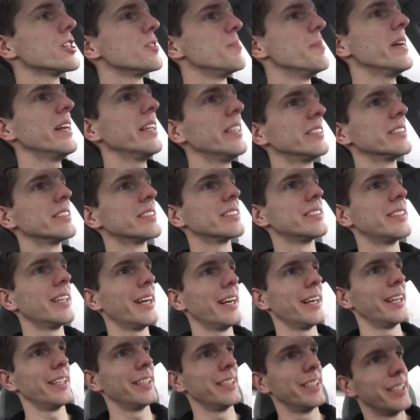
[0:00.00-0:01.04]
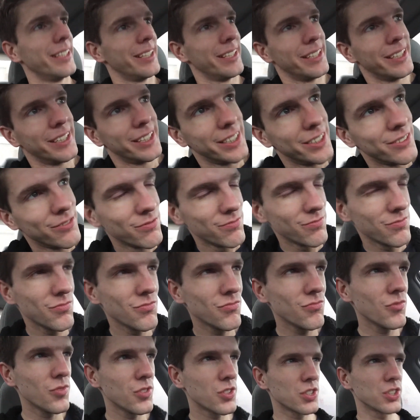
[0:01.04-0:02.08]
which means that
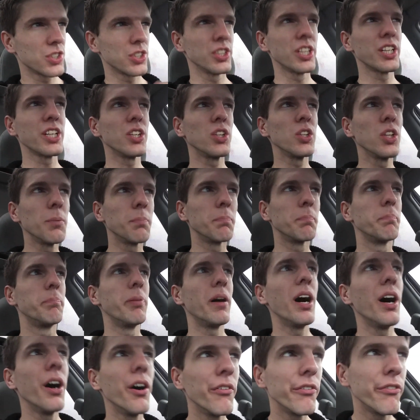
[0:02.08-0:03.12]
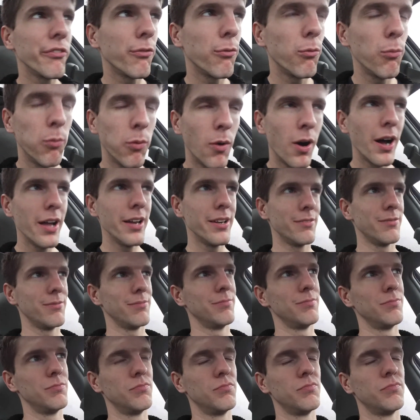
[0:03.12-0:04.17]
it's a little above what,
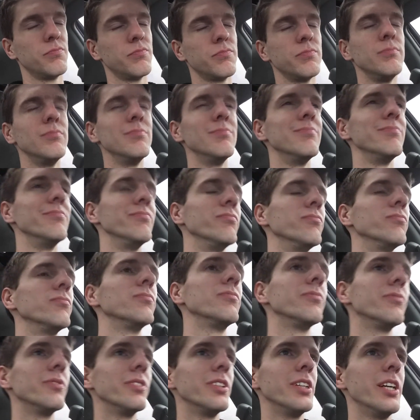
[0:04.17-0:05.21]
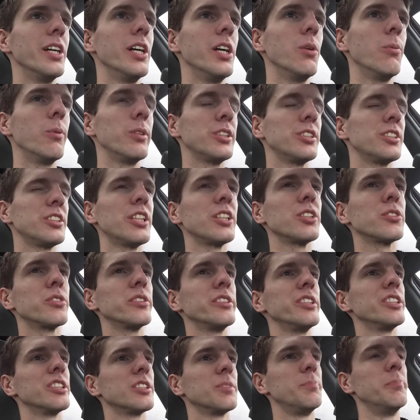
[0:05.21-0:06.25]
which
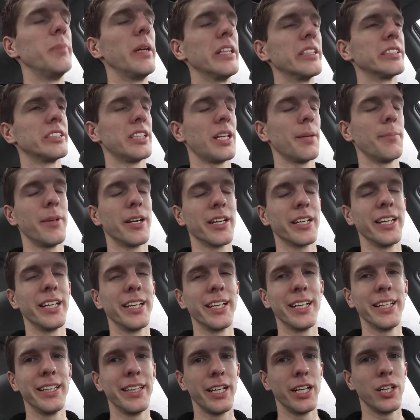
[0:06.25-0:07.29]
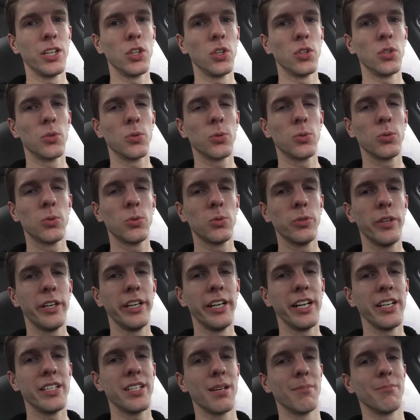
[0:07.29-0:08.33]
essentially just means that I'm not getting in there
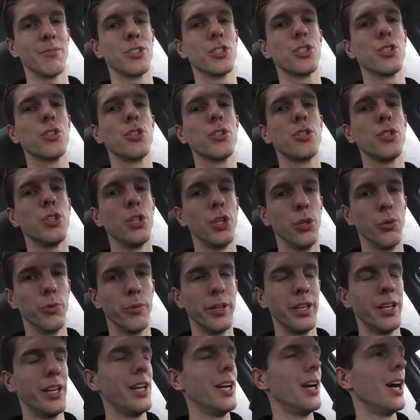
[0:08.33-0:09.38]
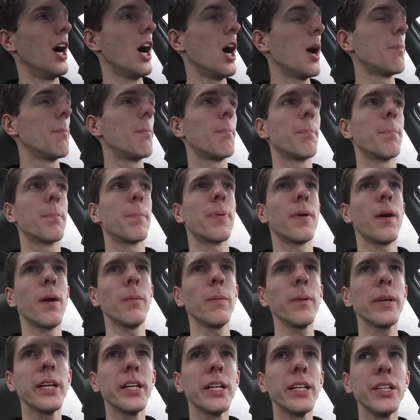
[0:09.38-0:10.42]
anytime soon. I'll
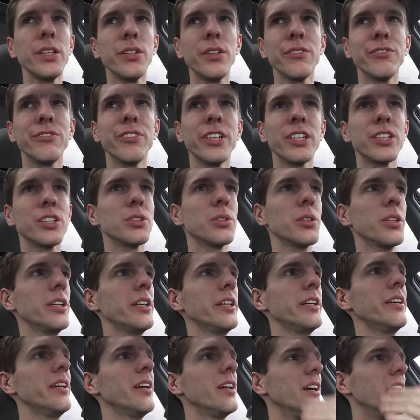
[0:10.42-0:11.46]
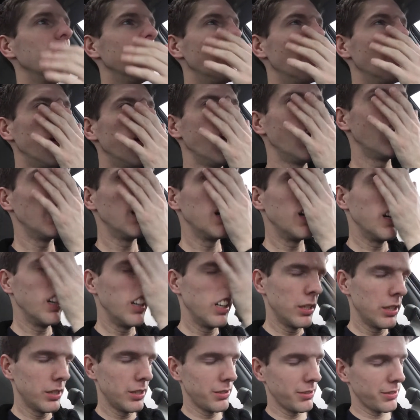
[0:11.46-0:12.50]
probably get in there eventually.
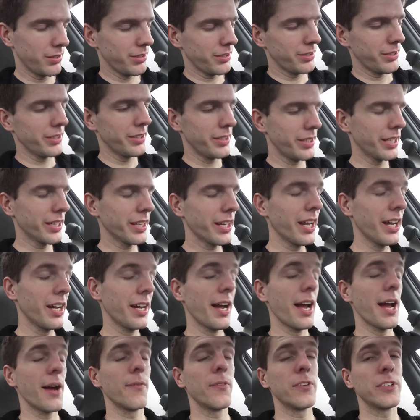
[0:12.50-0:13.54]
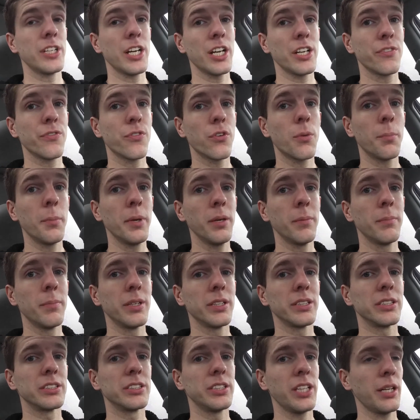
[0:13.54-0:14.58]
They can't advertise for me,
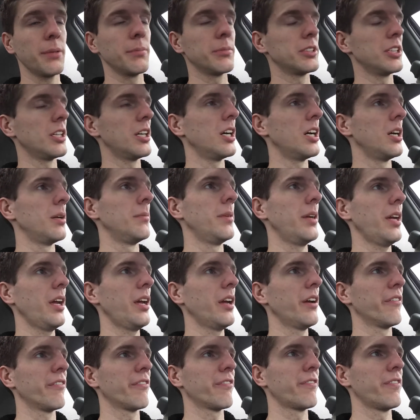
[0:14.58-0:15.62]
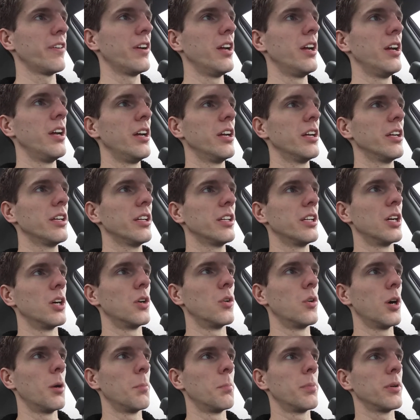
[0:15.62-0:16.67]
but at the same time, if you
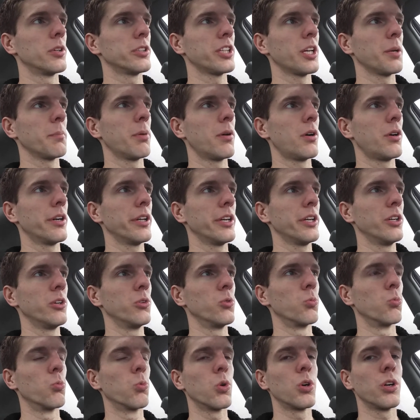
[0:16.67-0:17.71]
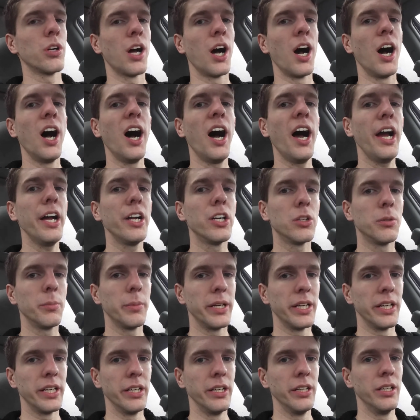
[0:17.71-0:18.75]
know, a birthday party were to hire
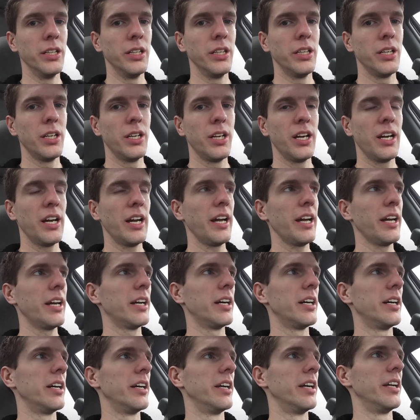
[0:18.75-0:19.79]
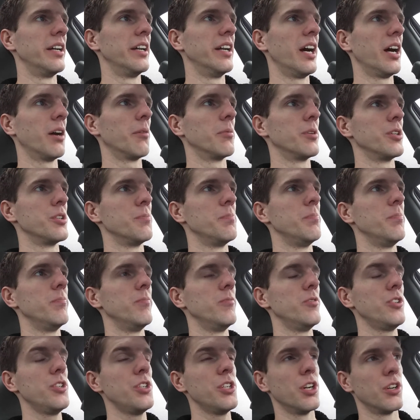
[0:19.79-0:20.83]
me and I would,
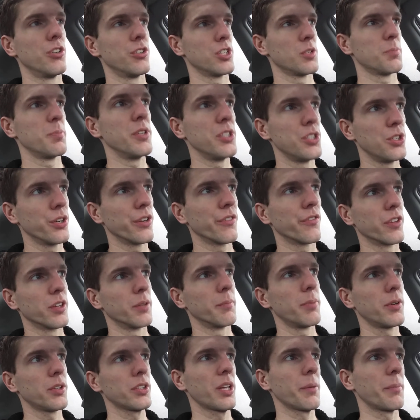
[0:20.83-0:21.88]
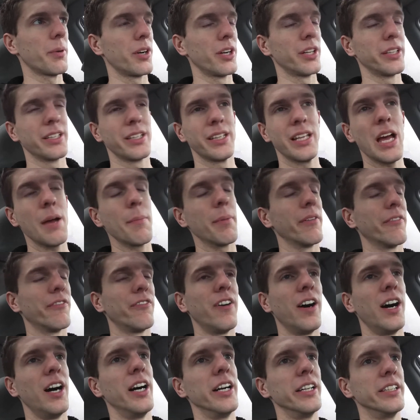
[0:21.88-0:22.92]
you know, just be shooting for the birthday party, then that'd be
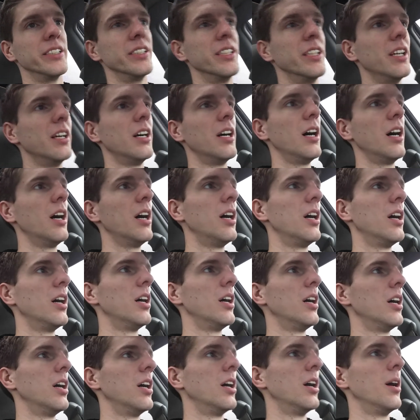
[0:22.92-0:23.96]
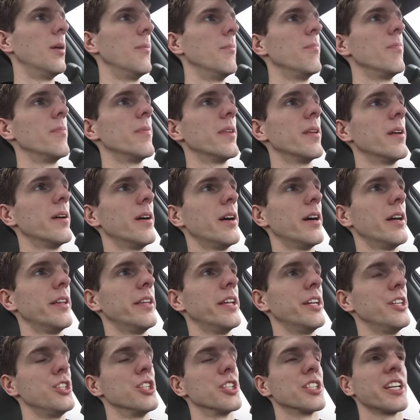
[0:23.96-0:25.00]
fine.
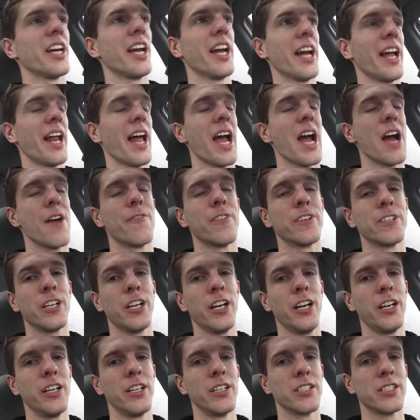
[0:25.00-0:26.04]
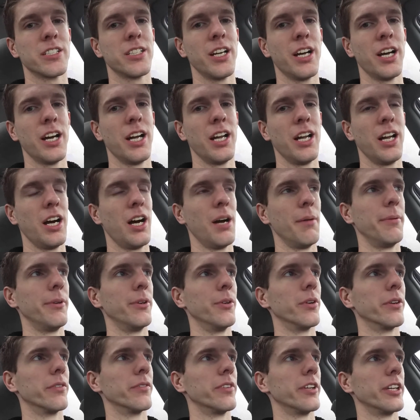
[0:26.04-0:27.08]
They just can't advertise that I'm
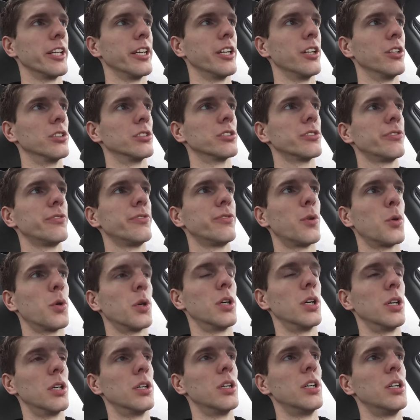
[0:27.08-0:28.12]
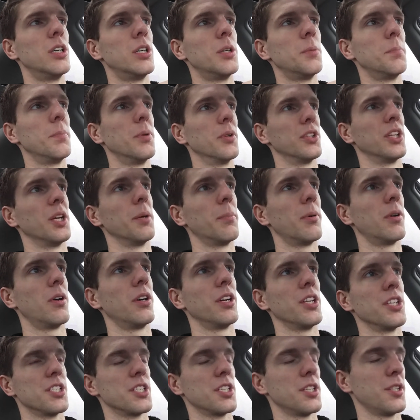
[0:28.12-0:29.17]
doing videos for birthday
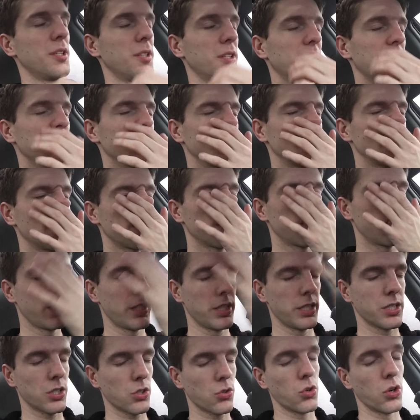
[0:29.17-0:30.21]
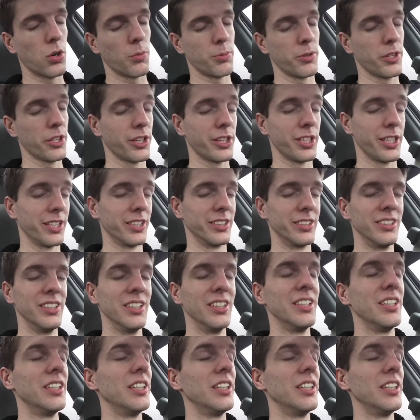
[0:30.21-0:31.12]
parties because that's a corporate thing.